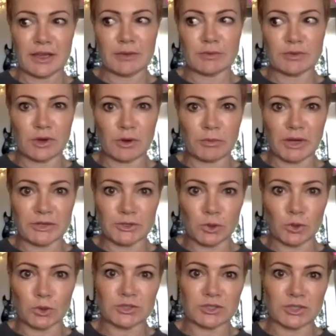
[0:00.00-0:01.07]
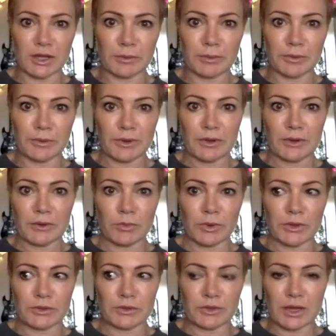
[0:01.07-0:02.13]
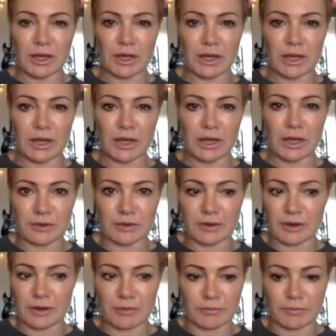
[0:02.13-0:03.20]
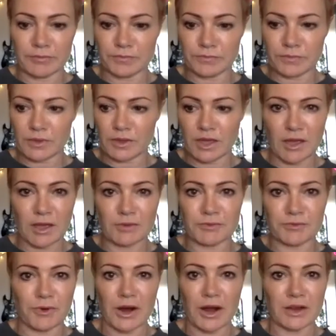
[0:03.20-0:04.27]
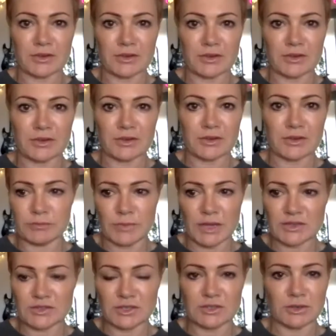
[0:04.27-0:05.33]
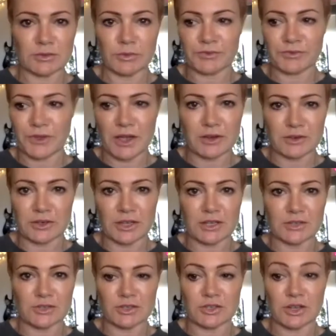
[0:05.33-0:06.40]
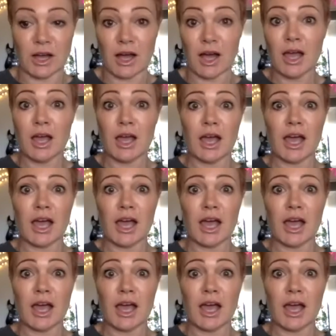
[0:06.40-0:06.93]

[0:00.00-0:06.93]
it was on my doorstep with a, like a um, air freight message, and we found it. And here's your guitar.